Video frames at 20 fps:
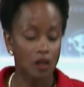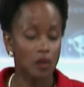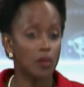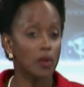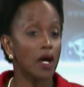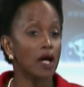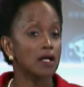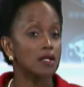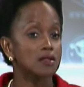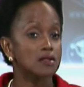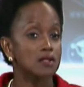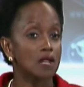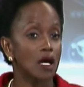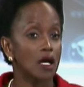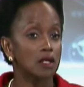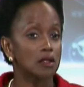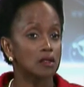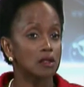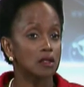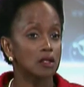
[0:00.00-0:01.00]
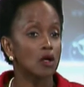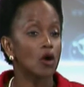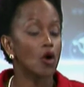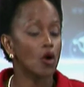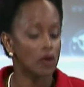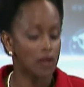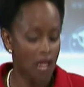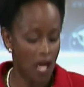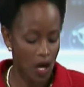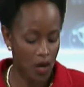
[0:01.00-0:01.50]
Pakistan,
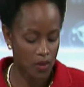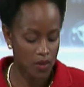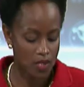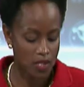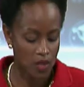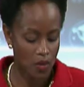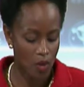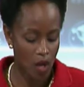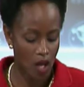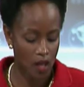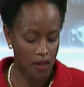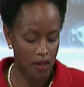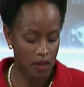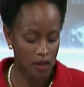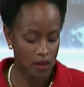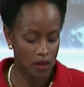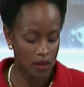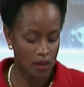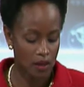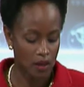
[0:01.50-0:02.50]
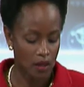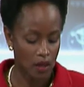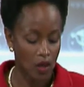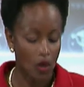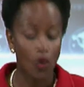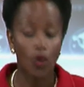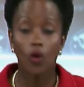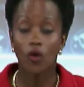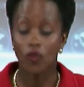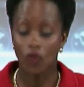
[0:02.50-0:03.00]
or now in Somalia,
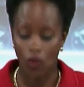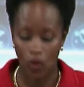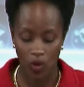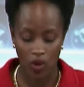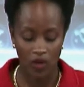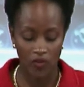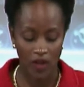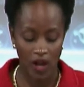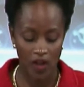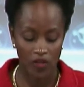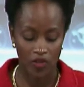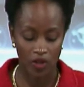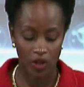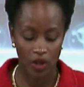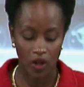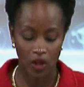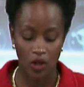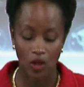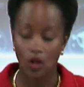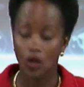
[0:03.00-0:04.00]
or the Horn of Africa,